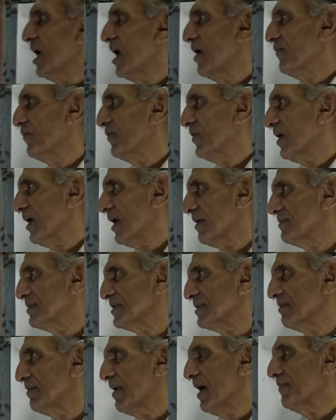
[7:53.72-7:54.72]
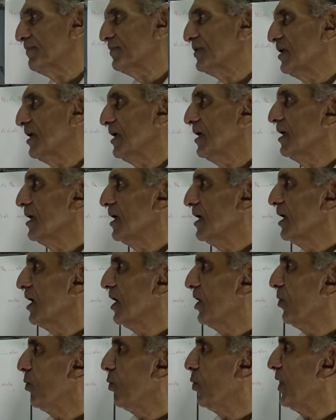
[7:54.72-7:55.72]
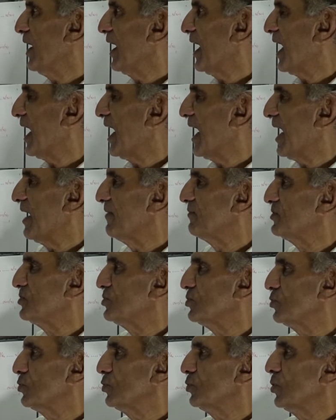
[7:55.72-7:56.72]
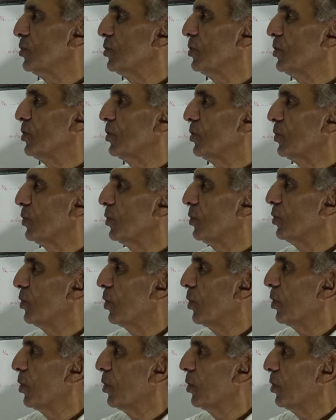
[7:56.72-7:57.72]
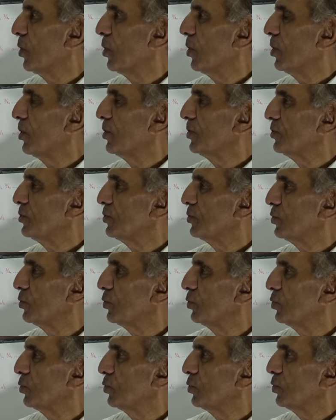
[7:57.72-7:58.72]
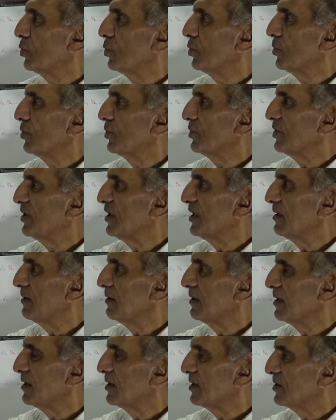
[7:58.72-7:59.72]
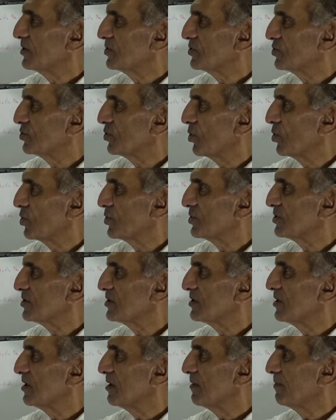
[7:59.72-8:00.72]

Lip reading: of Kram Samapti, we have to go to the source